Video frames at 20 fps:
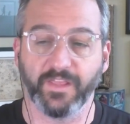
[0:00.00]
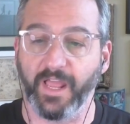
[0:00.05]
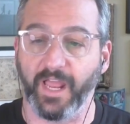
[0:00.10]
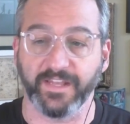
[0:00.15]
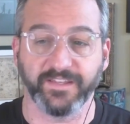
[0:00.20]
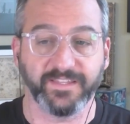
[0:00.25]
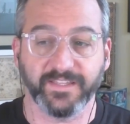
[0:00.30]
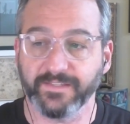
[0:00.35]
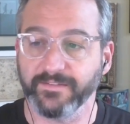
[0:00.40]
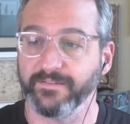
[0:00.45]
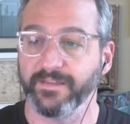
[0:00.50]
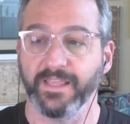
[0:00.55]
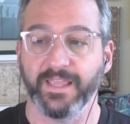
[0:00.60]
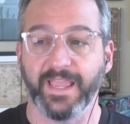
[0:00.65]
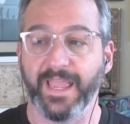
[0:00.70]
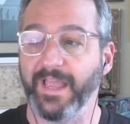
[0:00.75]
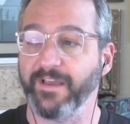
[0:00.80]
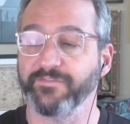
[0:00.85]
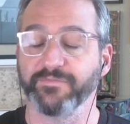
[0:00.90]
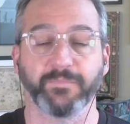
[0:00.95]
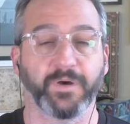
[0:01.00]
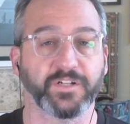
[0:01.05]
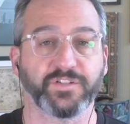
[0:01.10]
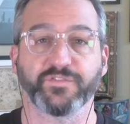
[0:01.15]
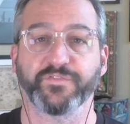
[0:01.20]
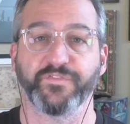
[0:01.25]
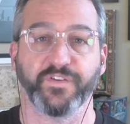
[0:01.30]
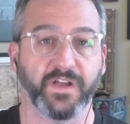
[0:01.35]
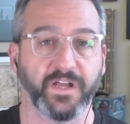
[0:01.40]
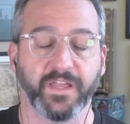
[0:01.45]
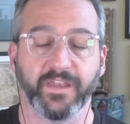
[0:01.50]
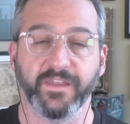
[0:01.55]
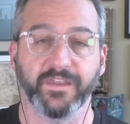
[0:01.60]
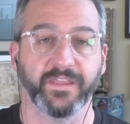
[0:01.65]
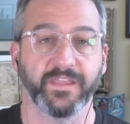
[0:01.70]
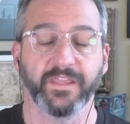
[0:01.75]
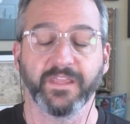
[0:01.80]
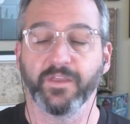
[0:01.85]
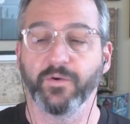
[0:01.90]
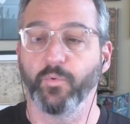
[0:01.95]
I didn't have much
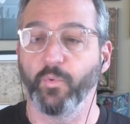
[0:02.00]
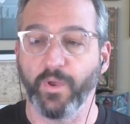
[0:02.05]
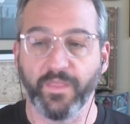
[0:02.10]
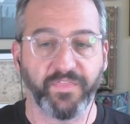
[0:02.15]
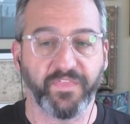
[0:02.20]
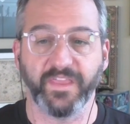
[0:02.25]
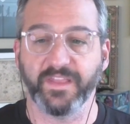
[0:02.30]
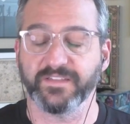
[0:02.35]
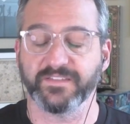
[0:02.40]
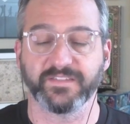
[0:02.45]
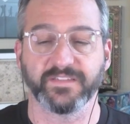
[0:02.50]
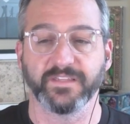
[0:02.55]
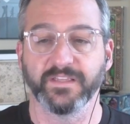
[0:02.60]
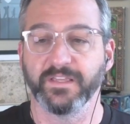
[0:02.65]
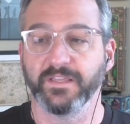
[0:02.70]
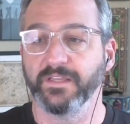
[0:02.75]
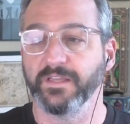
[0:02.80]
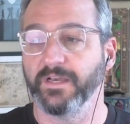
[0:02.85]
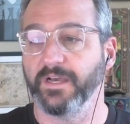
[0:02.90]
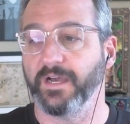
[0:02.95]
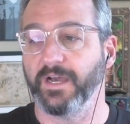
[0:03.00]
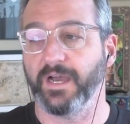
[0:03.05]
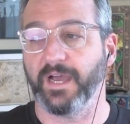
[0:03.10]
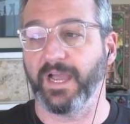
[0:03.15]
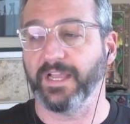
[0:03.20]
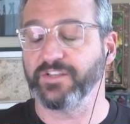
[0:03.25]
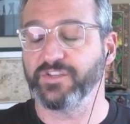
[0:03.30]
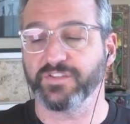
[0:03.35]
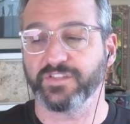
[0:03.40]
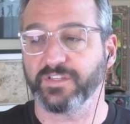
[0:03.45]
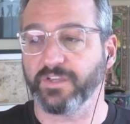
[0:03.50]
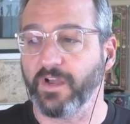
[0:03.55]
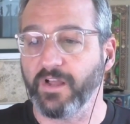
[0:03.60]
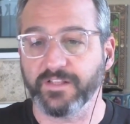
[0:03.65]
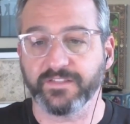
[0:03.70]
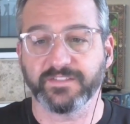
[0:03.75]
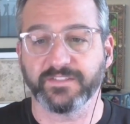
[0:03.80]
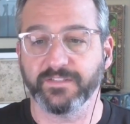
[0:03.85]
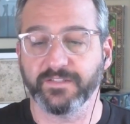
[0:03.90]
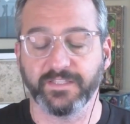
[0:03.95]
fun with it. I just
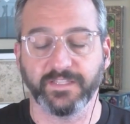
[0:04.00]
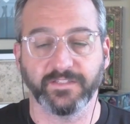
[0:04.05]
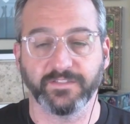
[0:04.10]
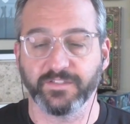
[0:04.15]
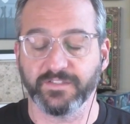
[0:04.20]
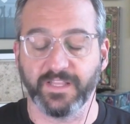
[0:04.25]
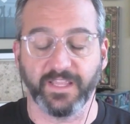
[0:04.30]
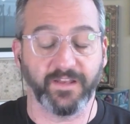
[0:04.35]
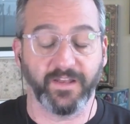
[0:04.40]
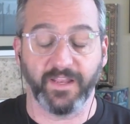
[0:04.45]
constantly